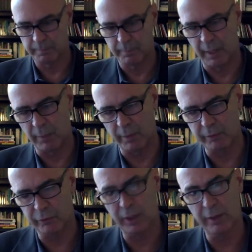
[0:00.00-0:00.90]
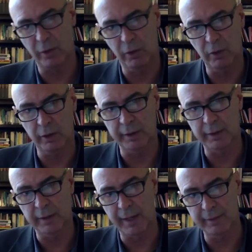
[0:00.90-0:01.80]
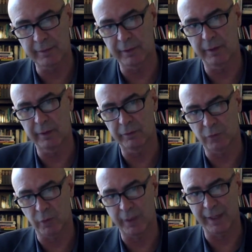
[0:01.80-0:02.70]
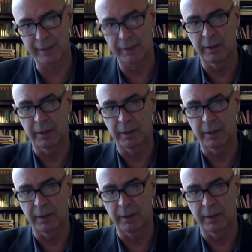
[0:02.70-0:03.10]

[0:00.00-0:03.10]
He wants to say, though, look, in the 1948,